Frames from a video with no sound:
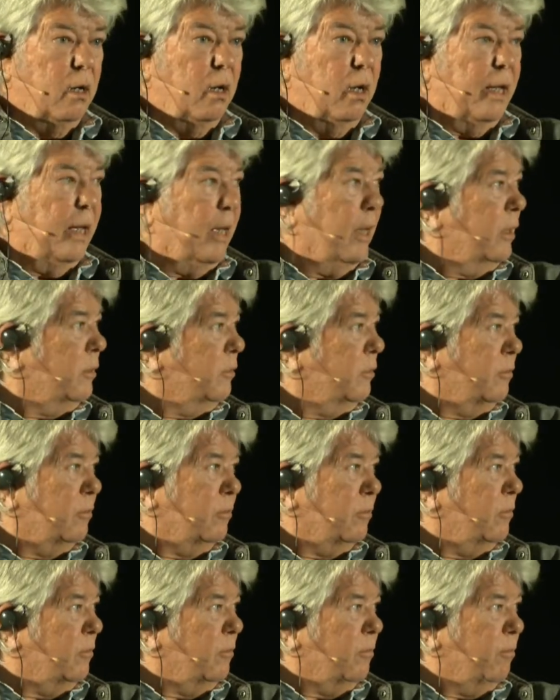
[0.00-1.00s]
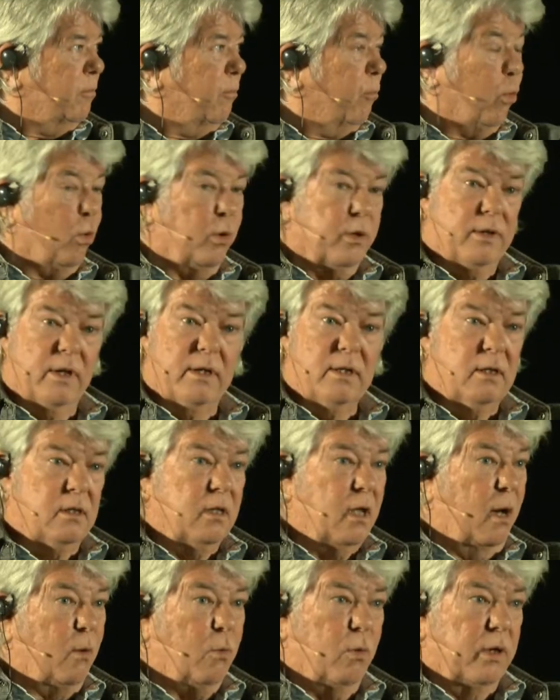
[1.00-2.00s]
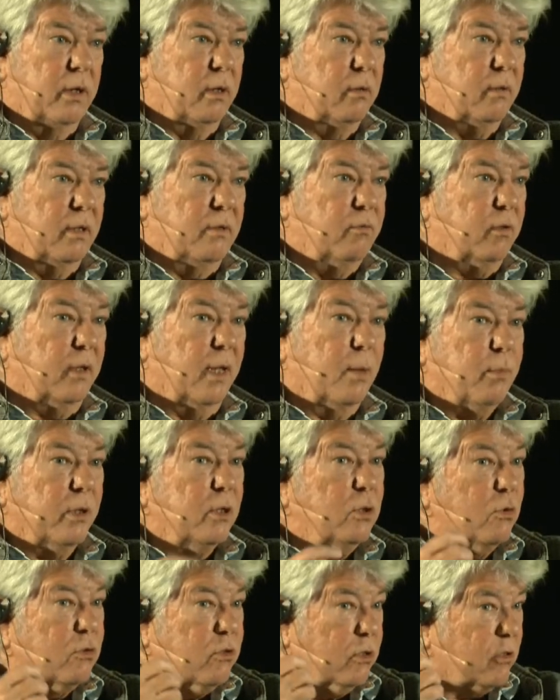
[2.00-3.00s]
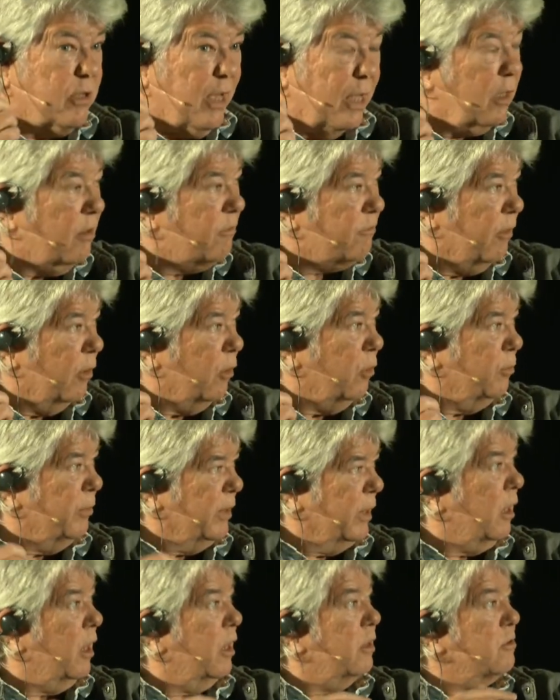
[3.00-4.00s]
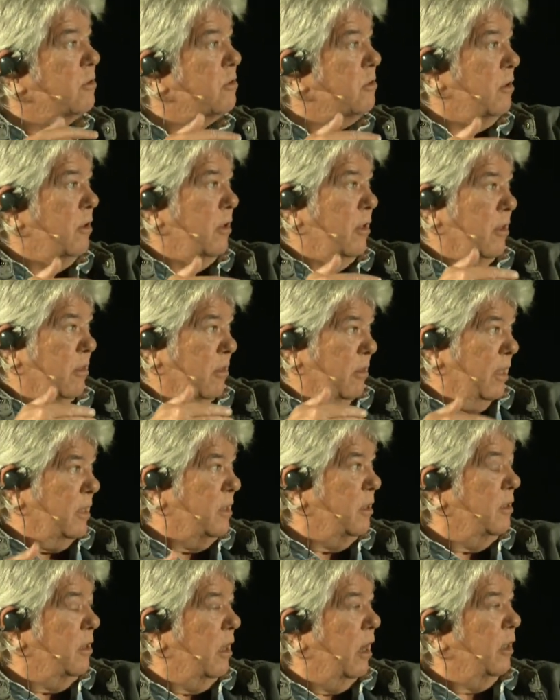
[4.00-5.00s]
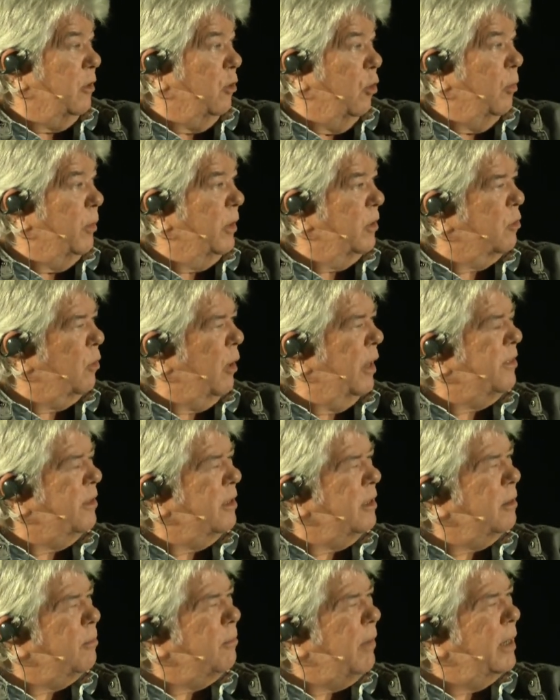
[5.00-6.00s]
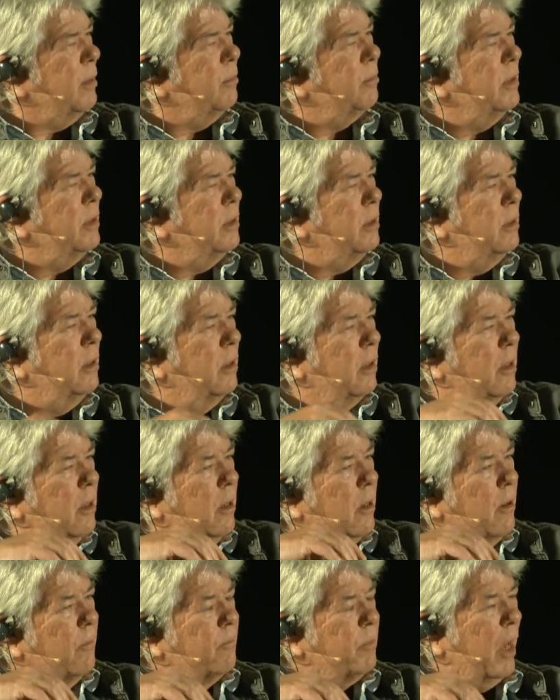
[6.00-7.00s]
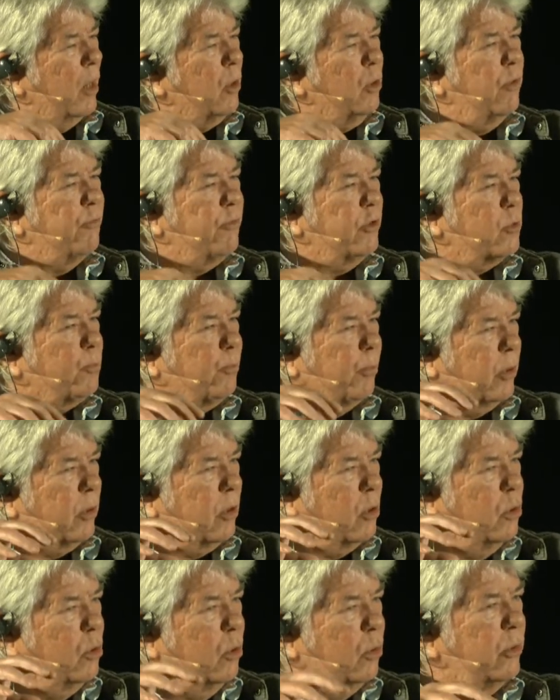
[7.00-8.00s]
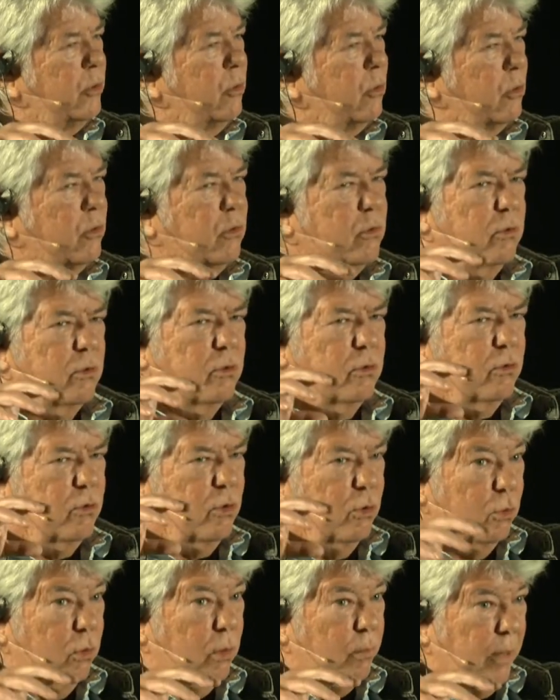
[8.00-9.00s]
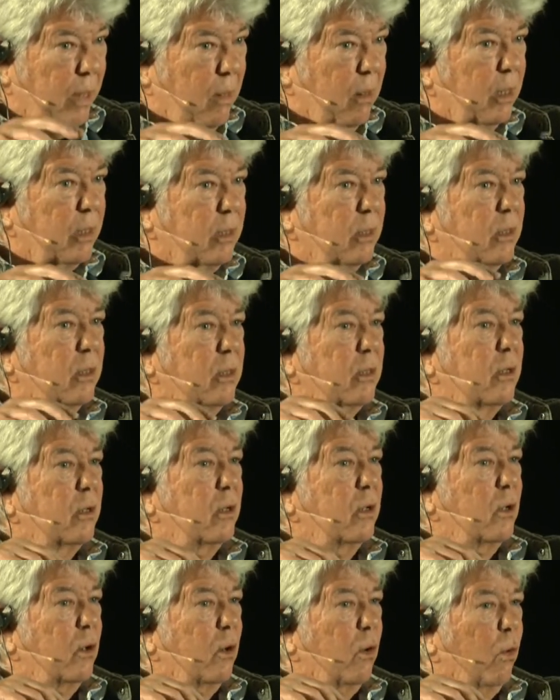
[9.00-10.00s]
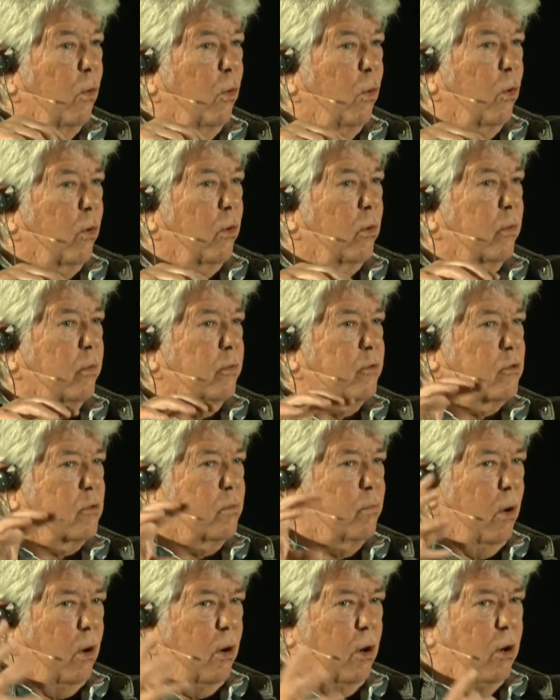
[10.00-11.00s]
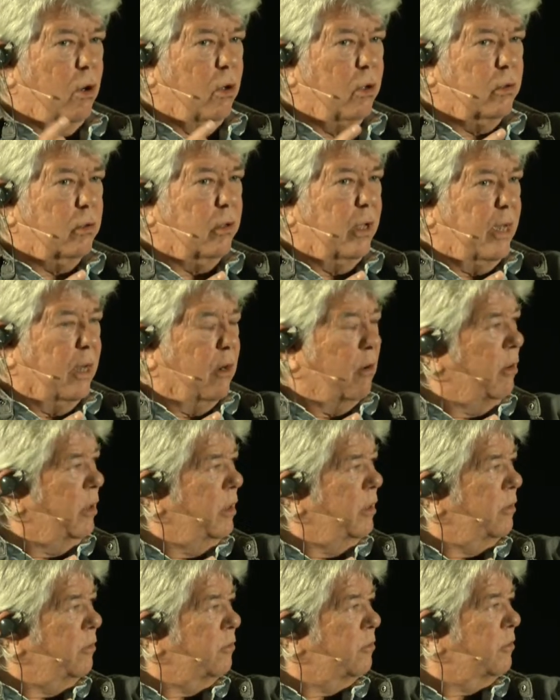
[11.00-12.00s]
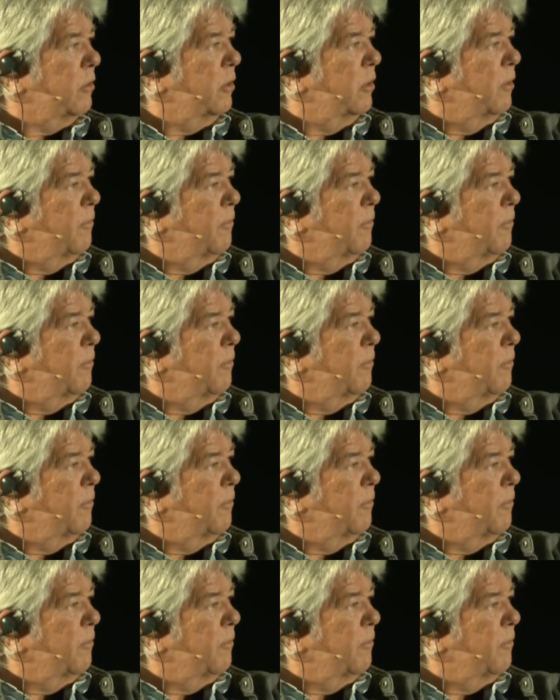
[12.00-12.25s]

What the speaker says: and boy, they did not want to even let me use the telephone because they did not know me. So I think it might be, I don't know if it's peculiar to America or small areas,